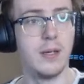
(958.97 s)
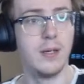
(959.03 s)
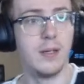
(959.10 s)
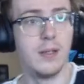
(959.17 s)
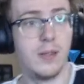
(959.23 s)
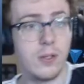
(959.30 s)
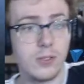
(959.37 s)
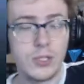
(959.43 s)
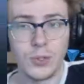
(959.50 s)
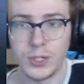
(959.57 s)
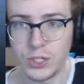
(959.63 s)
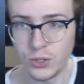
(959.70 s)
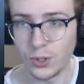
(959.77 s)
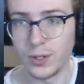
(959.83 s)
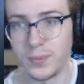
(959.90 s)
long story
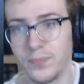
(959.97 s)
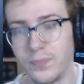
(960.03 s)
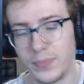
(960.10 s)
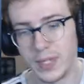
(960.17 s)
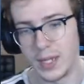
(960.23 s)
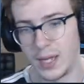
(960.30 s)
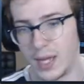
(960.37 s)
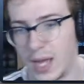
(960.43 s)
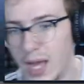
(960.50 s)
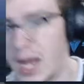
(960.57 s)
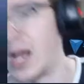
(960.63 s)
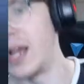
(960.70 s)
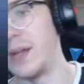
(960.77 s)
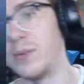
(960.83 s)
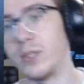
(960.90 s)
short,
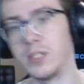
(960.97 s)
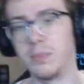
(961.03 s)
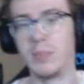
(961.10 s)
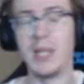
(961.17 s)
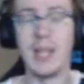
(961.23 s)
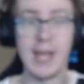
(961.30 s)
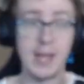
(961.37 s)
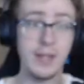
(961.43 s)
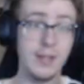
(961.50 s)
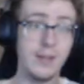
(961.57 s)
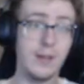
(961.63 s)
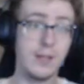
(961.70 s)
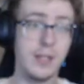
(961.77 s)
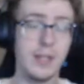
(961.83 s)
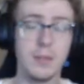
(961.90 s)
I was planning
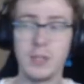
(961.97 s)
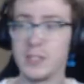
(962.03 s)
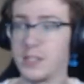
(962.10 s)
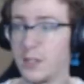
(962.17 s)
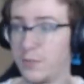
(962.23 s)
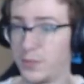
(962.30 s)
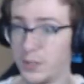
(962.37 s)
on getting myself a new